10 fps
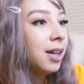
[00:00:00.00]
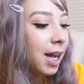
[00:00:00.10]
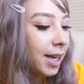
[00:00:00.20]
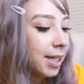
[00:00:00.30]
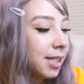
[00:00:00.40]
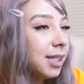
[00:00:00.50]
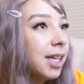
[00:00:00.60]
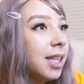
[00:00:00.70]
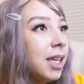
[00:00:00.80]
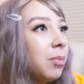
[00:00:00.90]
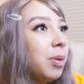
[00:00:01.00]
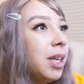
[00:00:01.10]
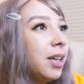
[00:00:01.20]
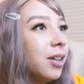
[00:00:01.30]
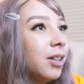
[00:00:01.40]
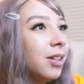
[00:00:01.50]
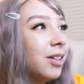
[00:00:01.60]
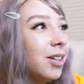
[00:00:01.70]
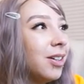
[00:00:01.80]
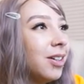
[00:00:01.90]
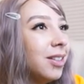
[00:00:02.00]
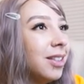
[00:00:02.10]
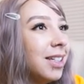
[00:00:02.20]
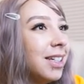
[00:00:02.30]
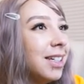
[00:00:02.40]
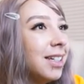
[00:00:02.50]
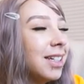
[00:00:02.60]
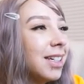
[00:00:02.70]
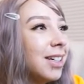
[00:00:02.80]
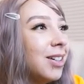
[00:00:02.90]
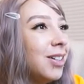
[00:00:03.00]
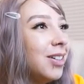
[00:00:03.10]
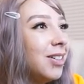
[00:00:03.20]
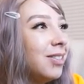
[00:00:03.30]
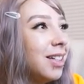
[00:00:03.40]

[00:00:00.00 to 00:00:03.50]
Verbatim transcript: I can see the appeal. Oh, look. Oh,